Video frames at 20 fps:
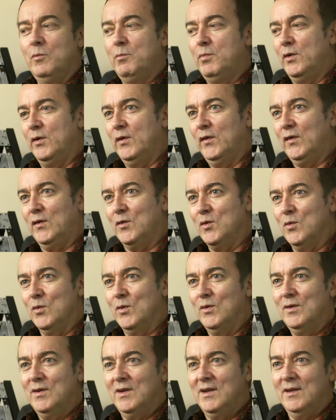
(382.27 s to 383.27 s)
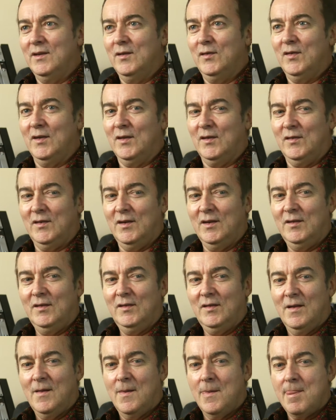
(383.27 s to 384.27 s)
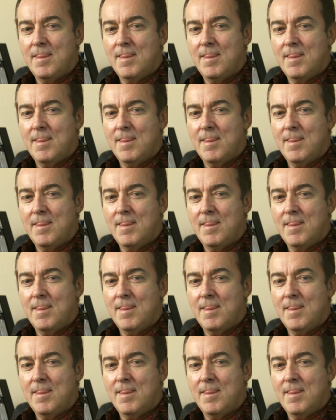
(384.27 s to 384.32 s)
boys school in the 60s,